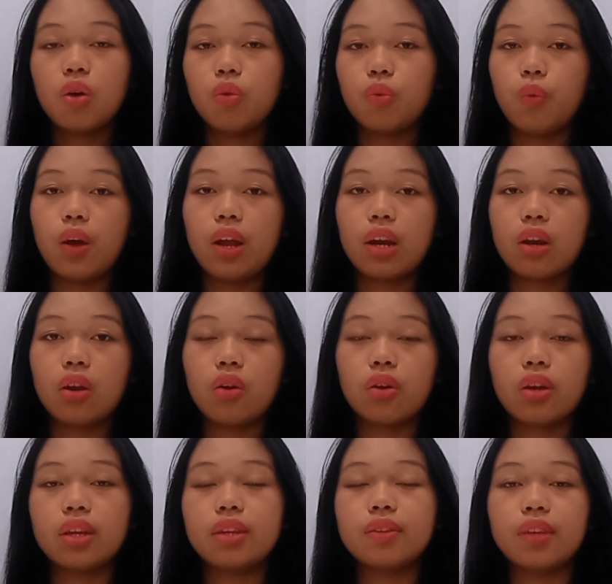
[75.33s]
where
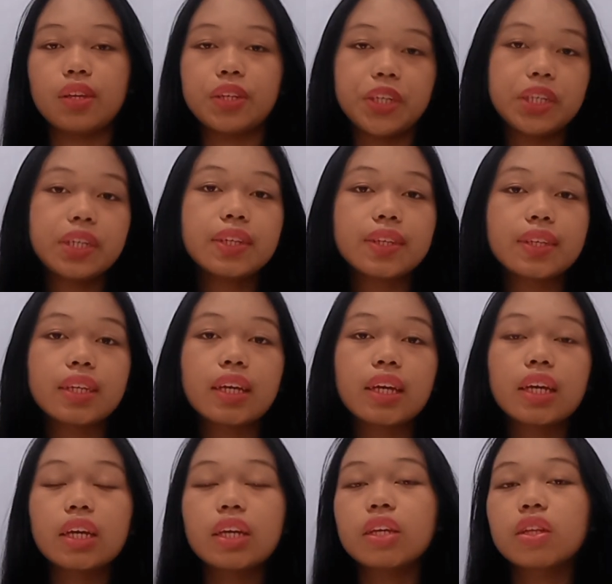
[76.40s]
organizations,
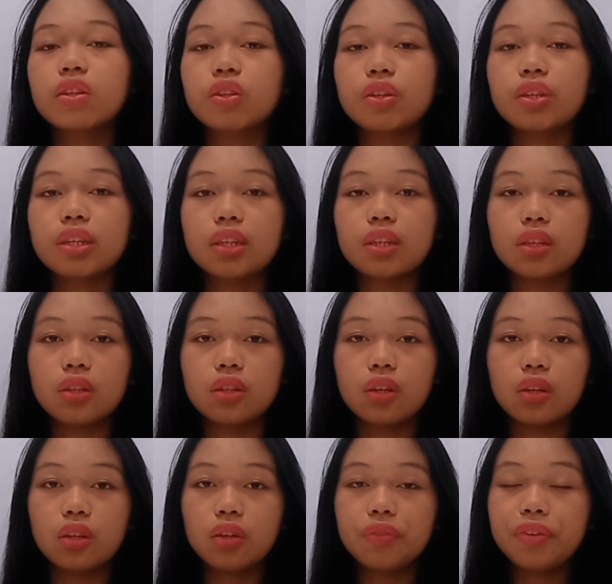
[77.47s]
including
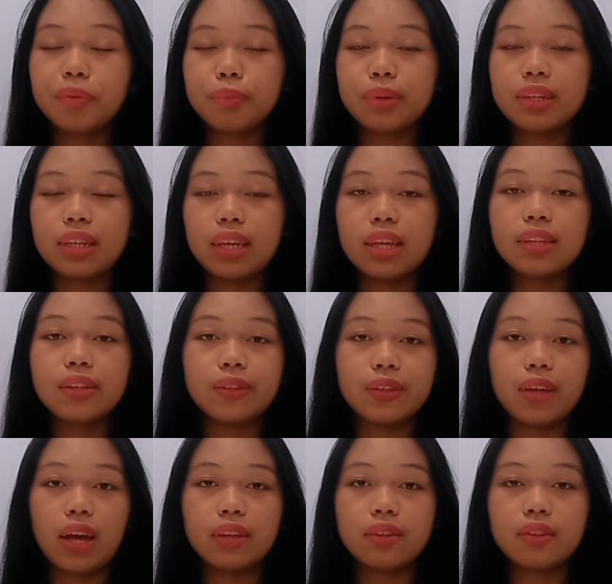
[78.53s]
government
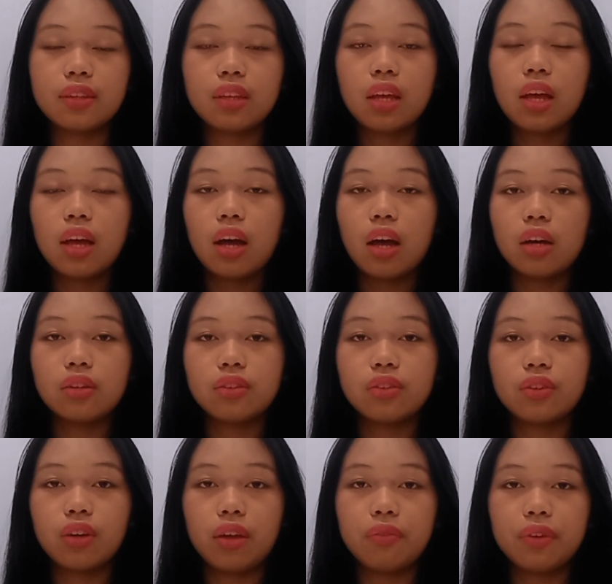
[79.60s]
entities, are
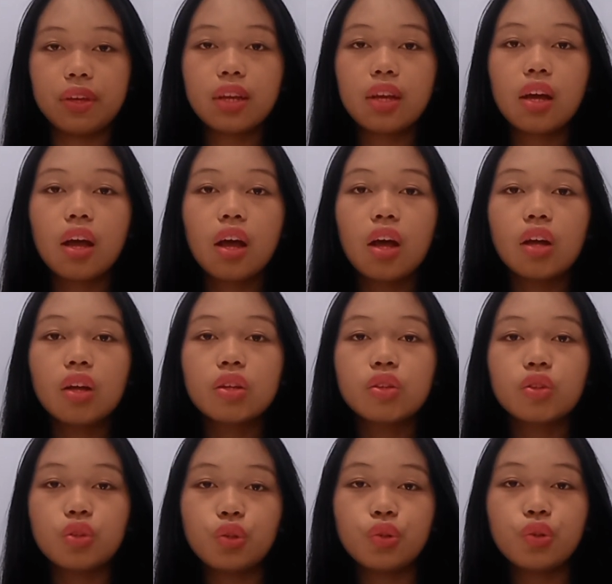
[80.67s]
striving
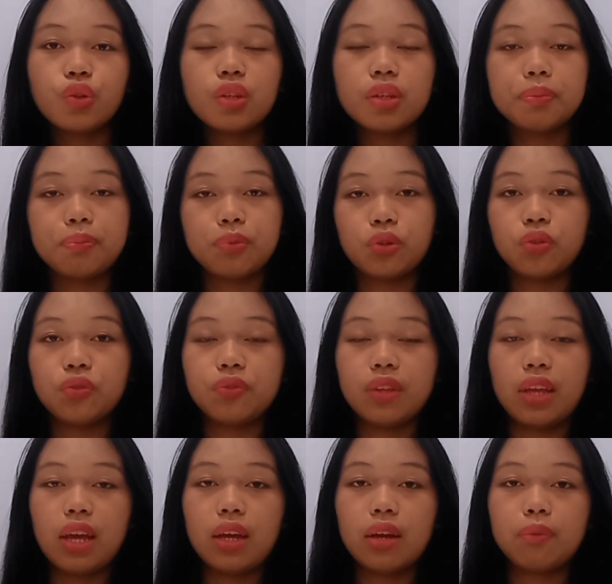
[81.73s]
to improve
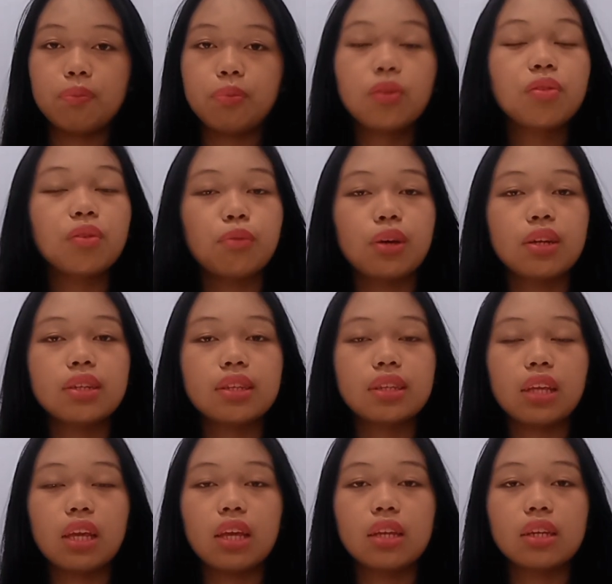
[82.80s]
their performance
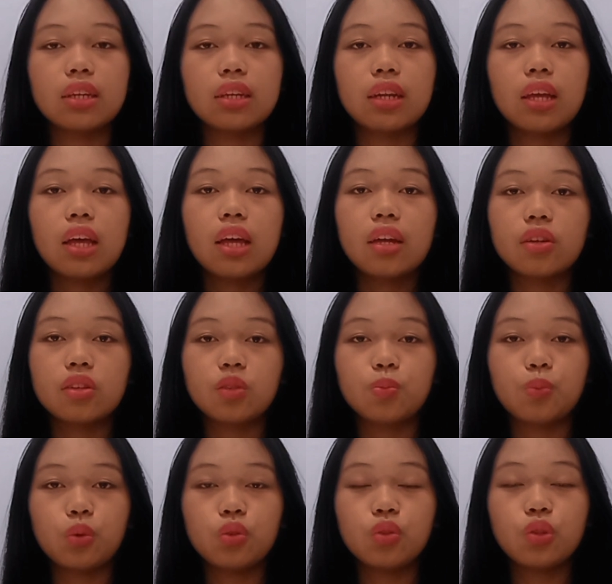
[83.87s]
in
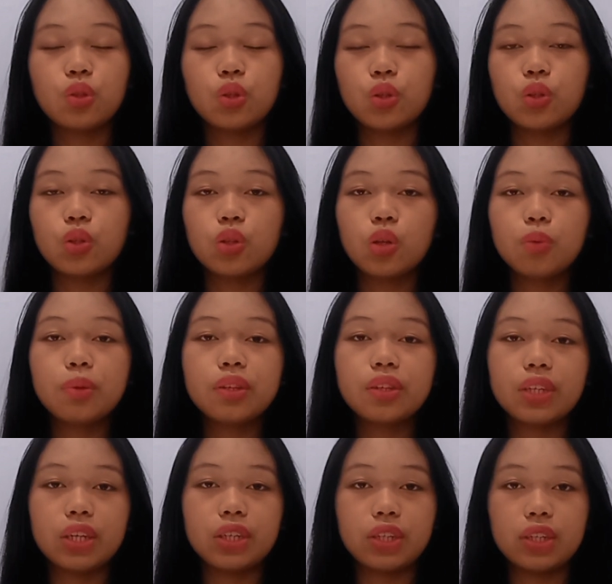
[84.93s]
response to
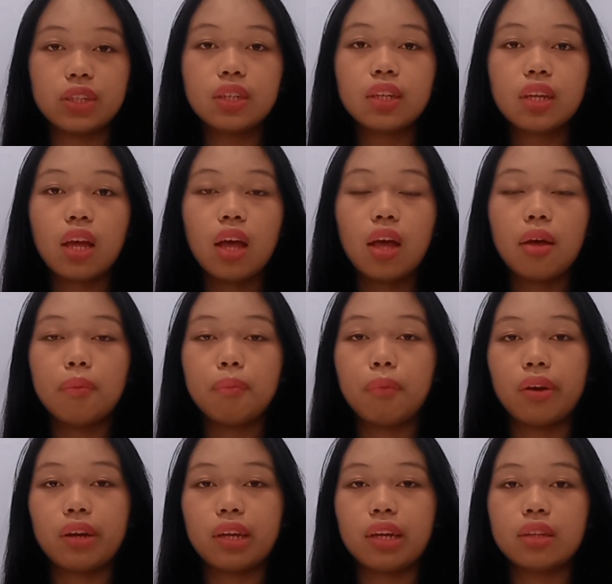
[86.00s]
globalization,
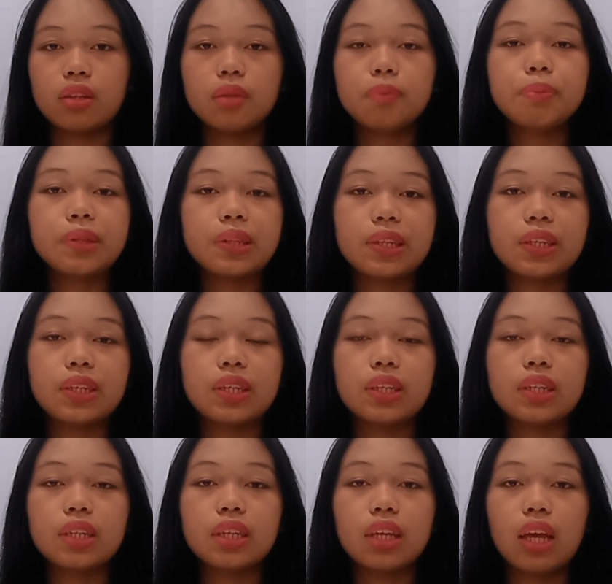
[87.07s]
market competition,
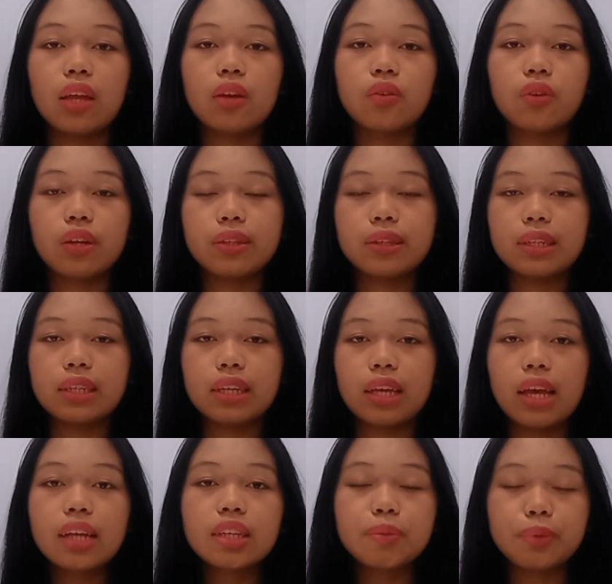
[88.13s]
and rising
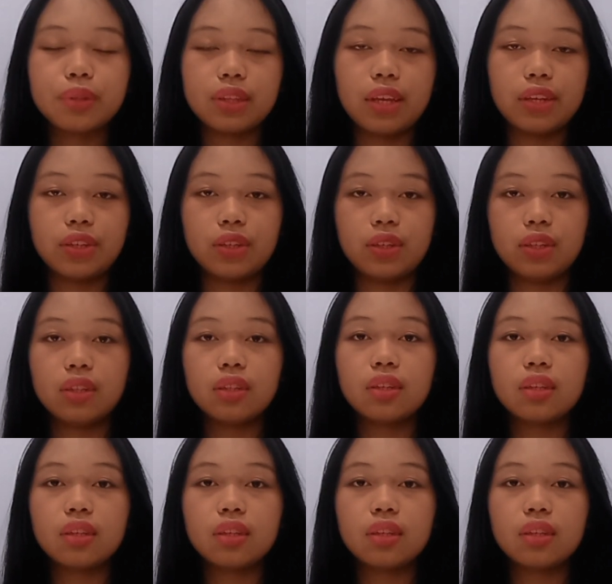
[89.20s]
expectations